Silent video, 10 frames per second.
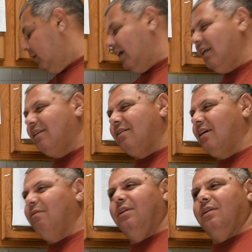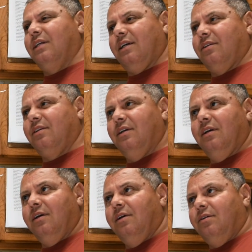Not necessarily to test
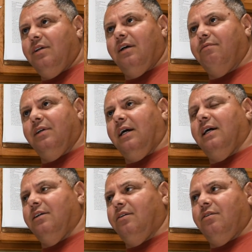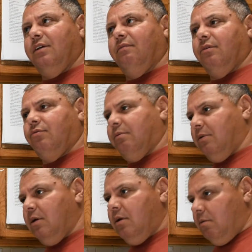GFCIs to see if they'll
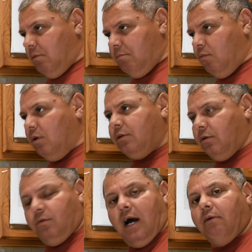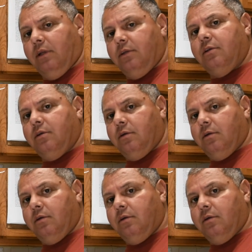trip, but more so outlets.